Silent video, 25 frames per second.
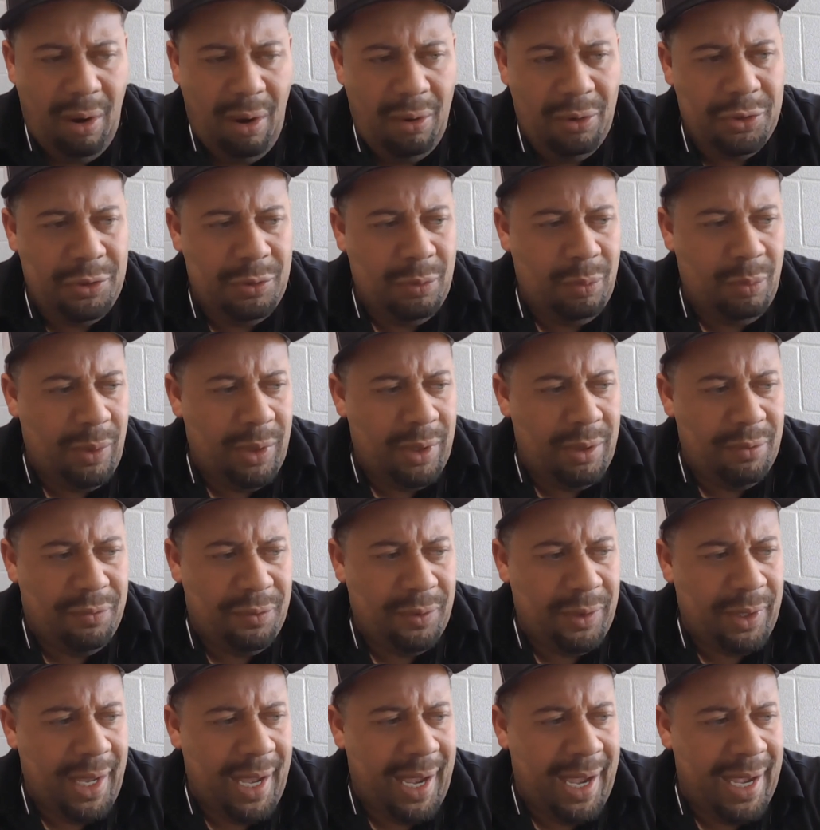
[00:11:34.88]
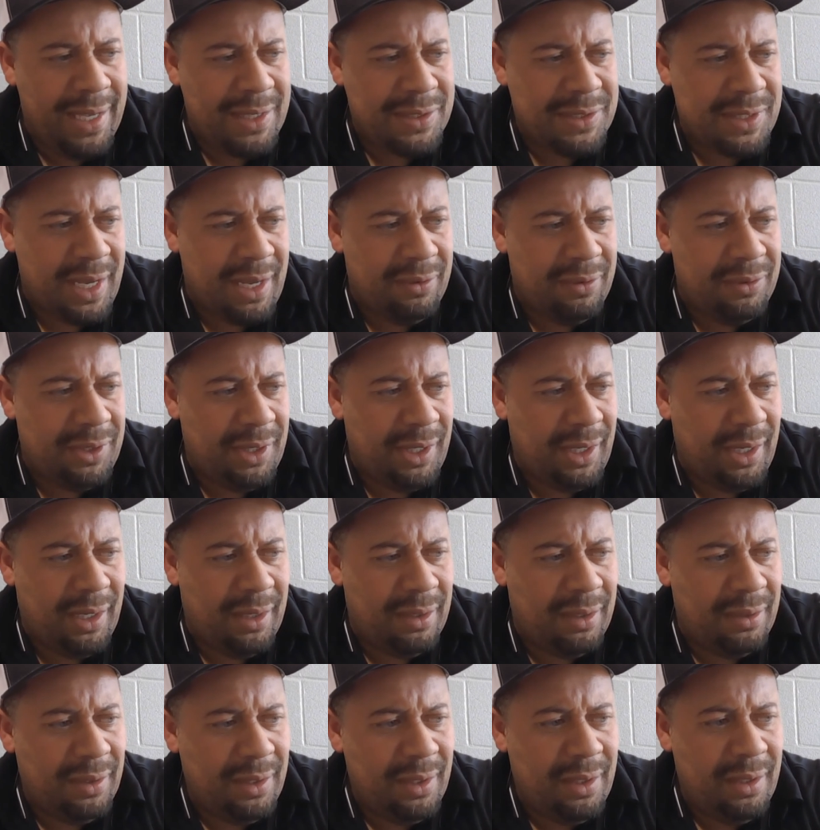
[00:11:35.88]
you wonderful guys out
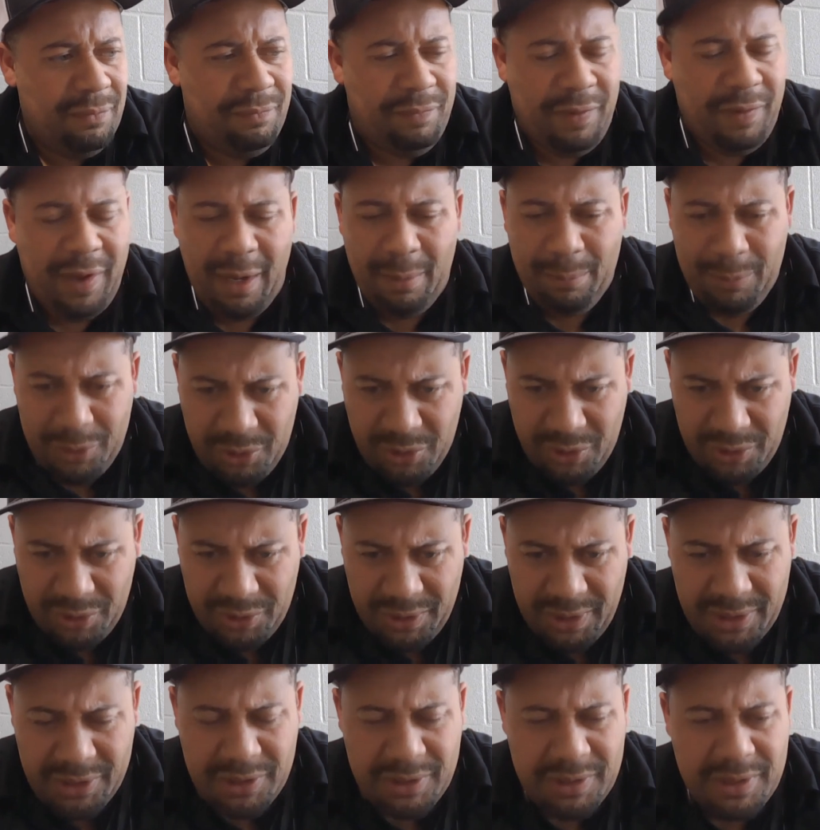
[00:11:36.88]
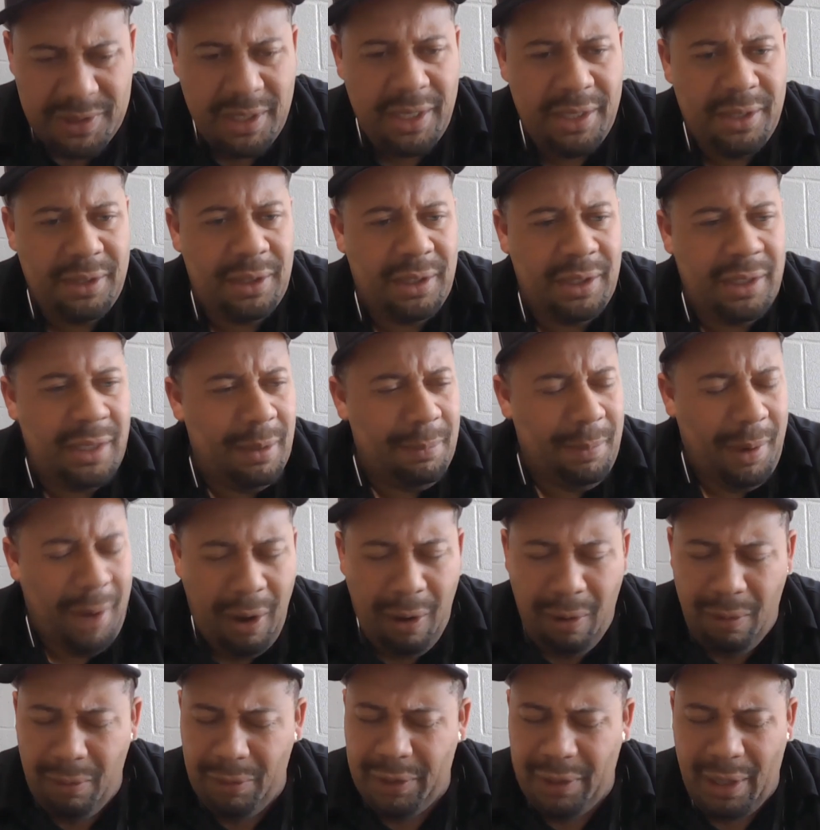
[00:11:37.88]
there. Family Traditions Hunting Club,
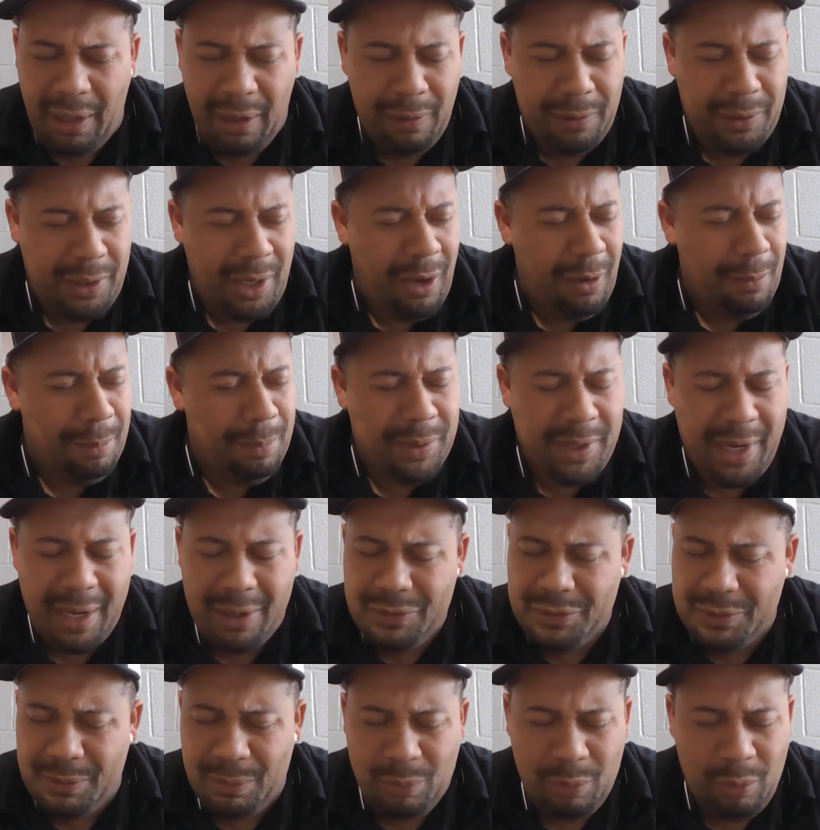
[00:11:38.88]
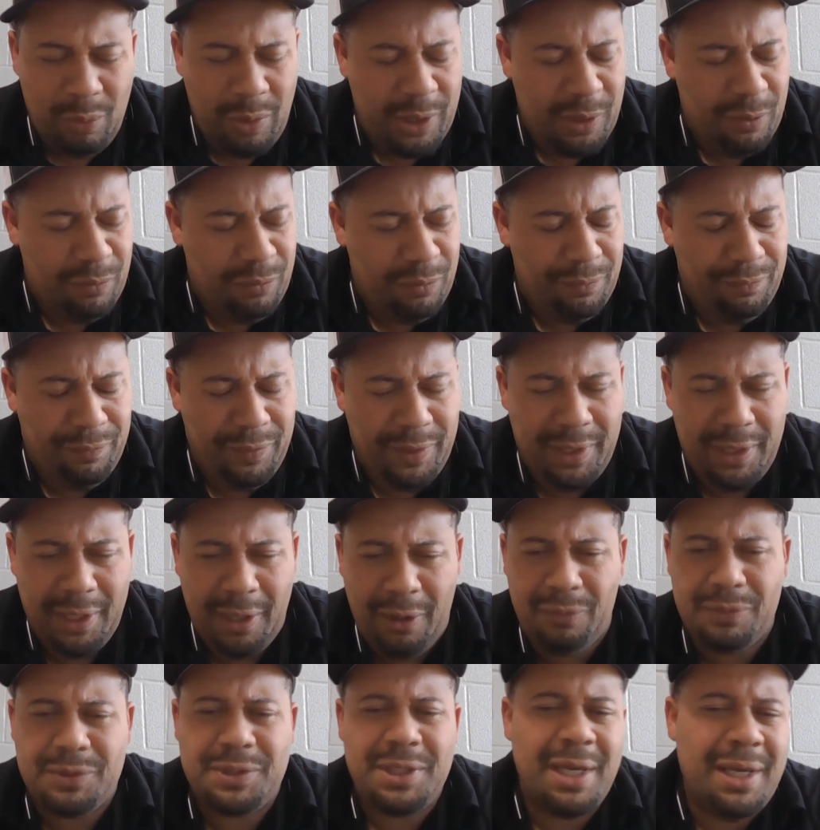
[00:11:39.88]
all y'all put out some wonderful
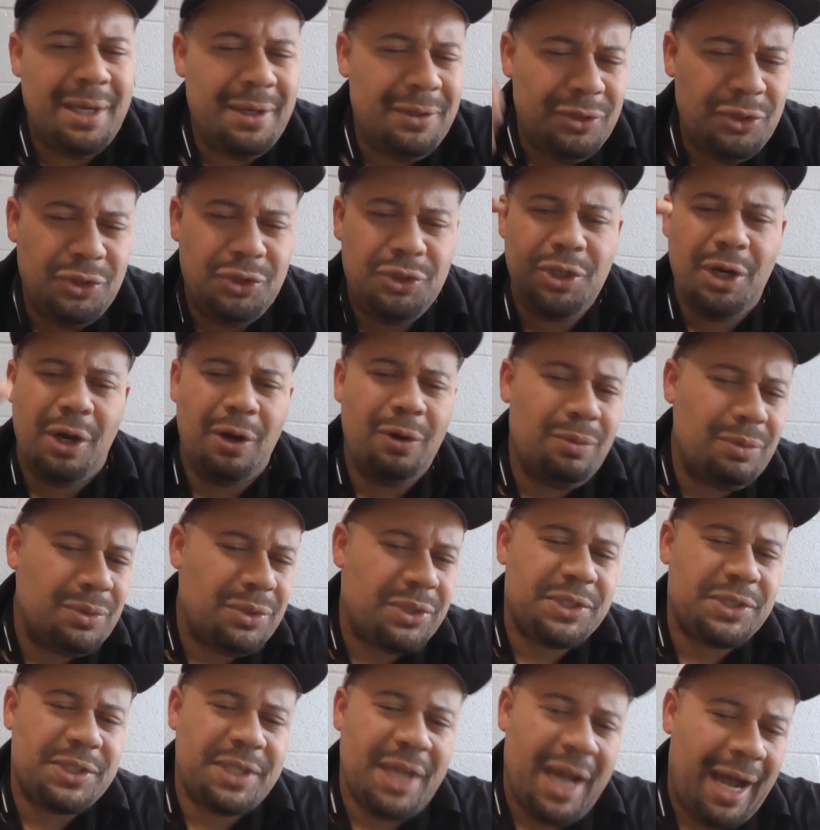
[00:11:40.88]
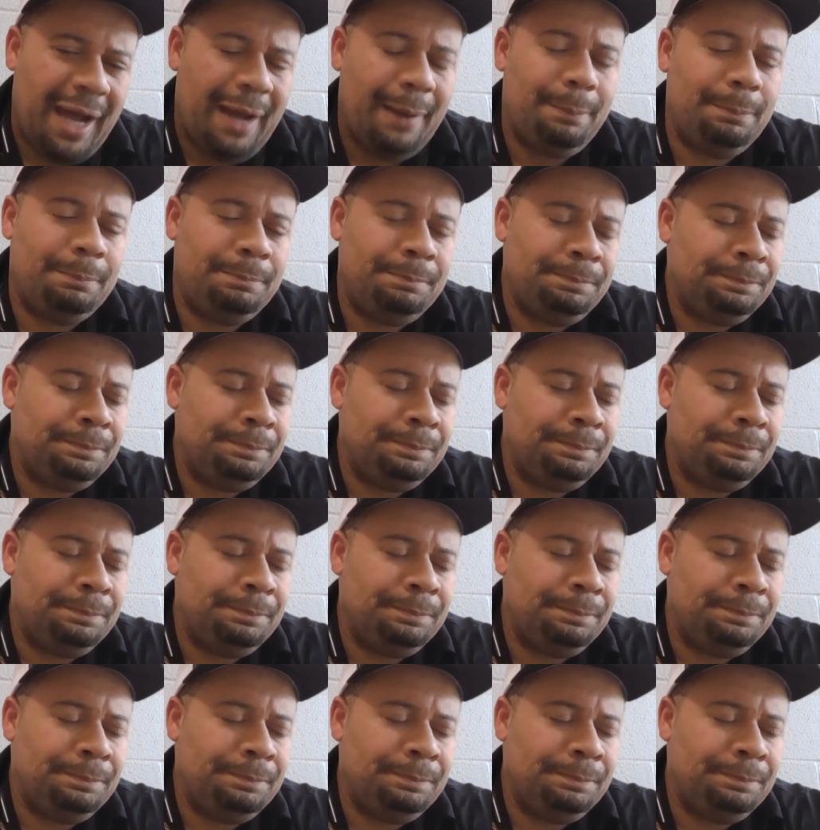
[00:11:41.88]
videos. Don't stop.